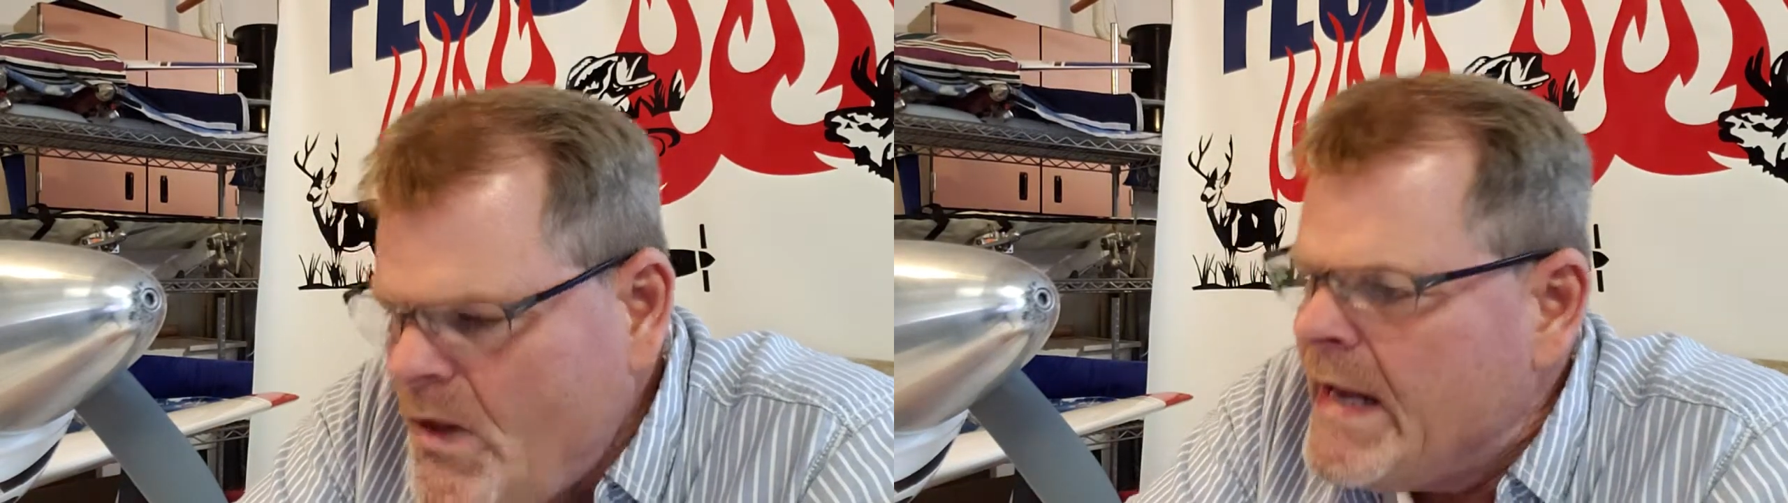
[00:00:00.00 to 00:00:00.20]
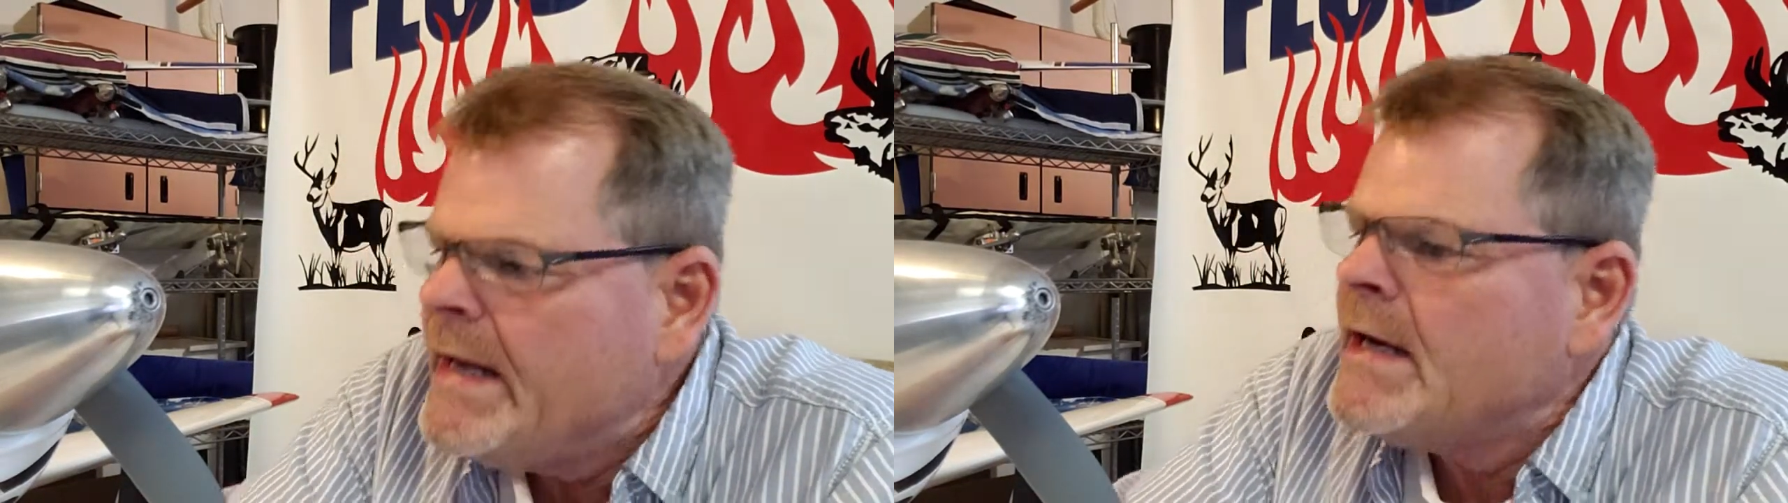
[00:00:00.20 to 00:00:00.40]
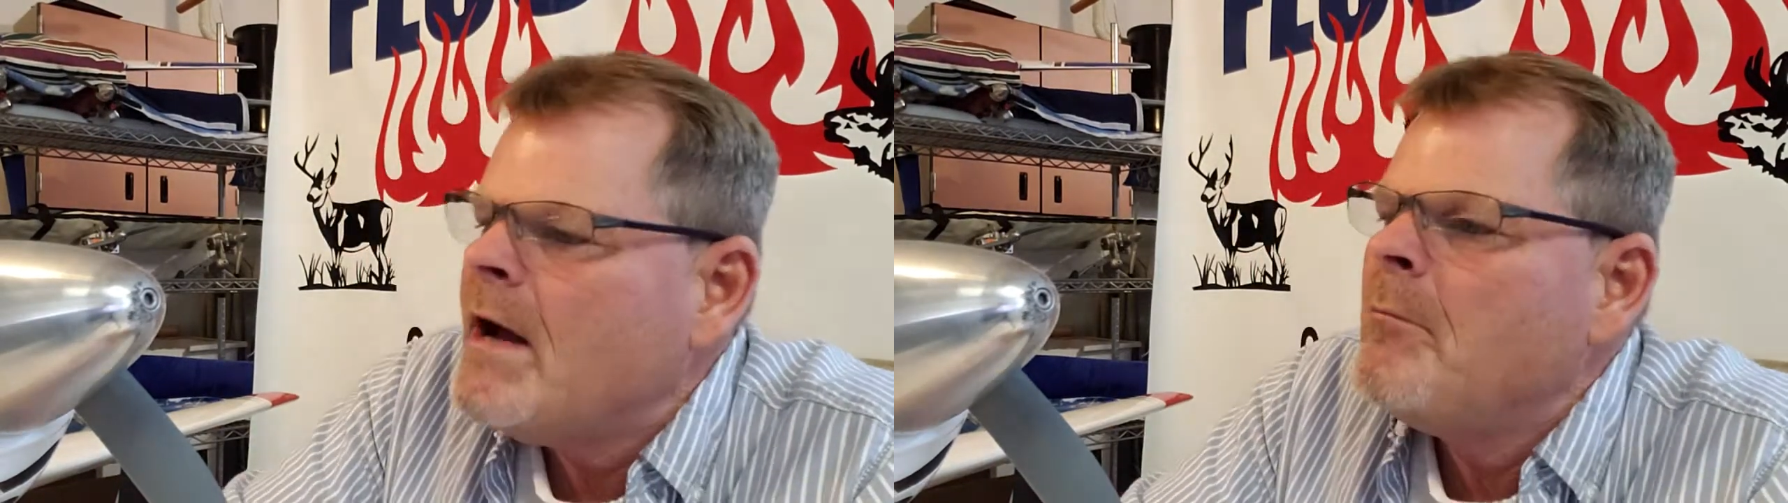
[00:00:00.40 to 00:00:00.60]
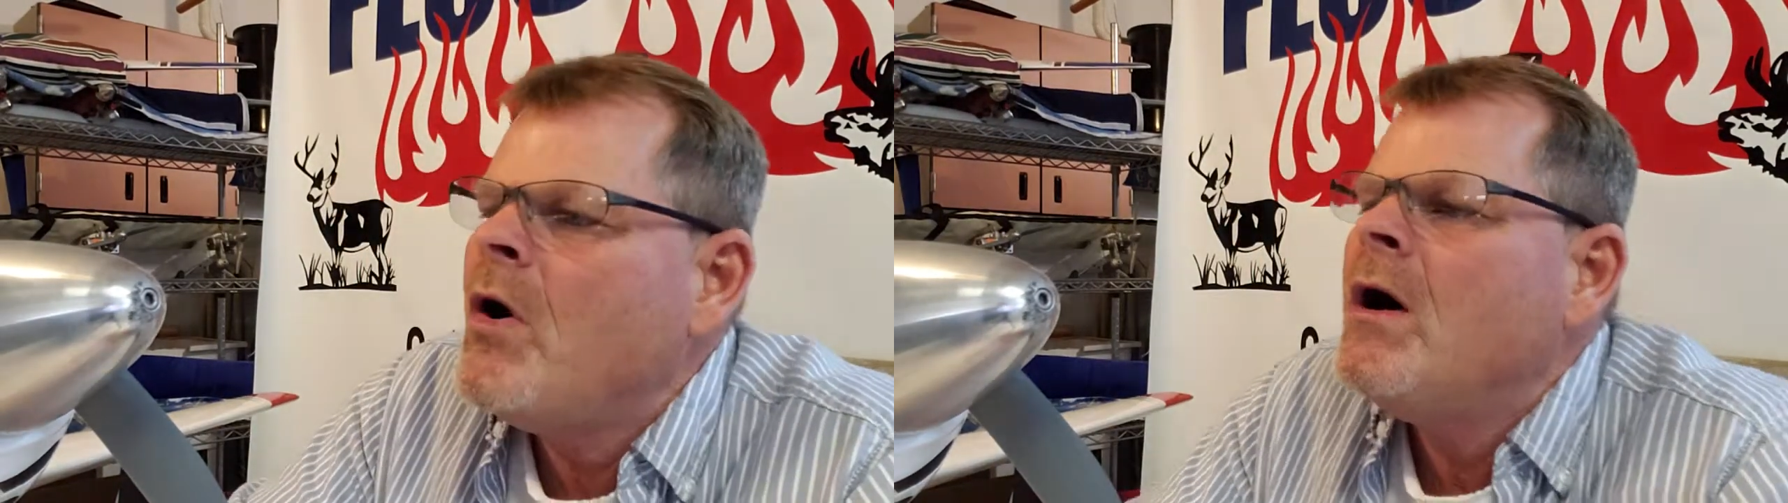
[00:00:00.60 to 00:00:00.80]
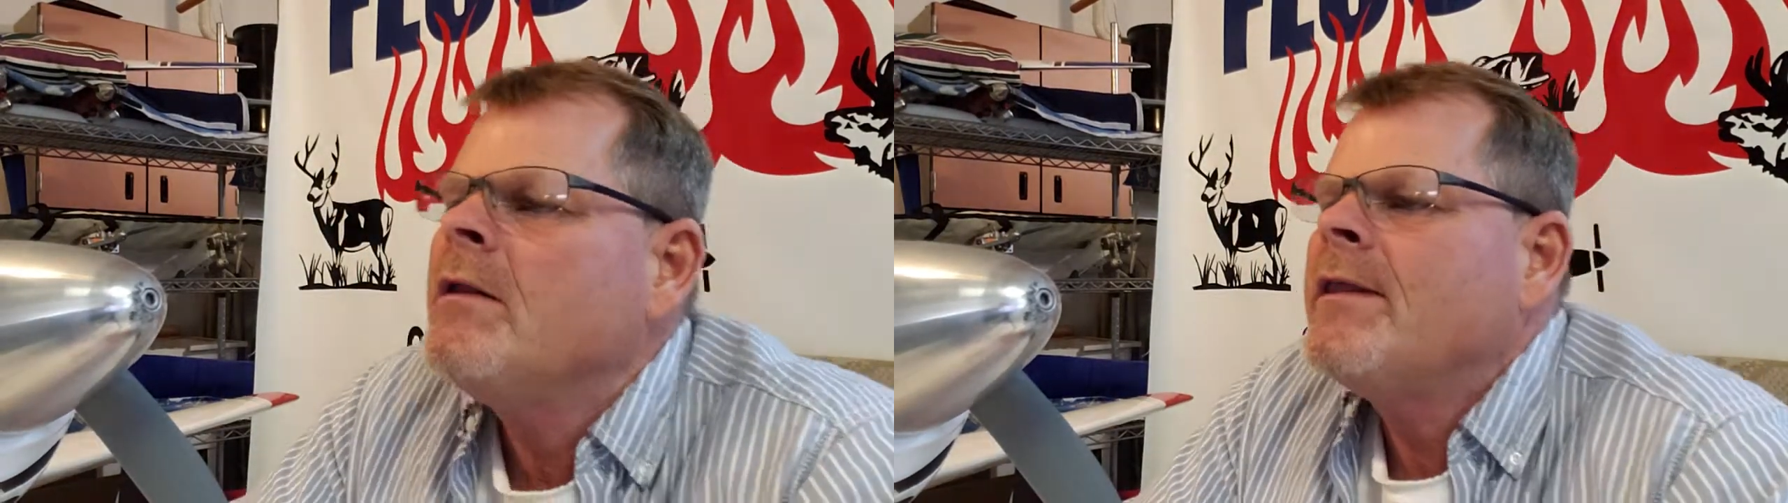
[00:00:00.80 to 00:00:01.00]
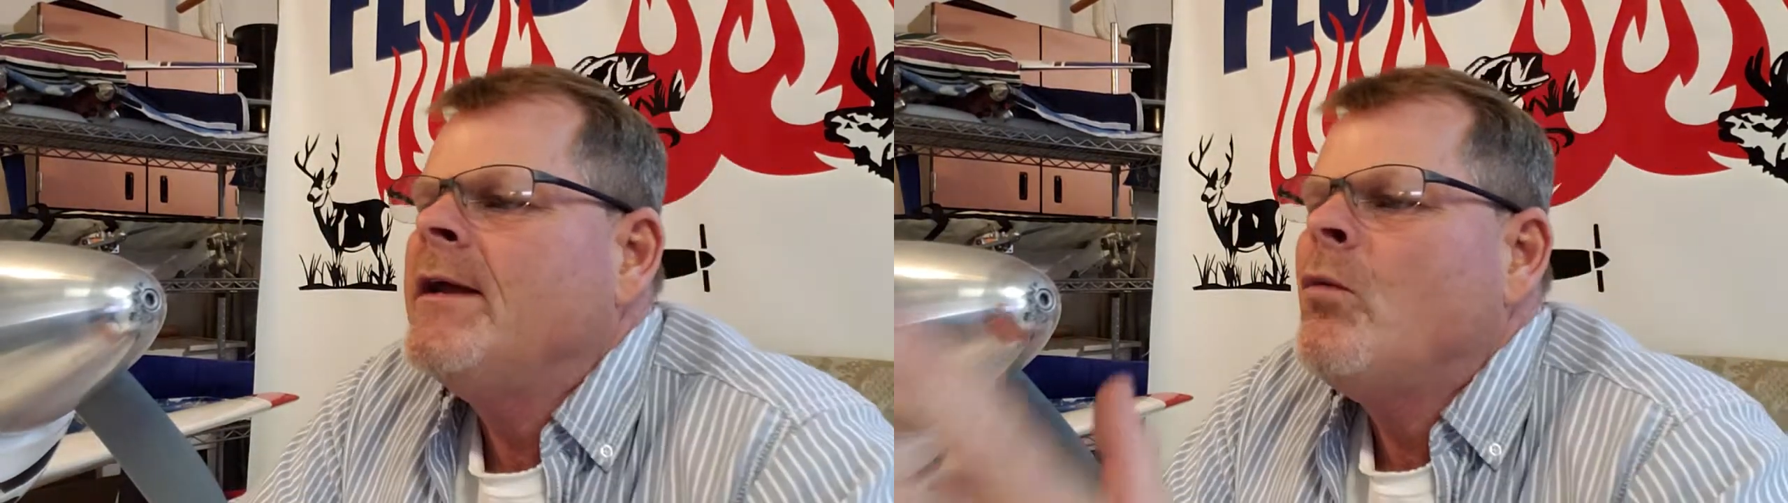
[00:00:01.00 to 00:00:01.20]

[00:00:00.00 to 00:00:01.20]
and I bought the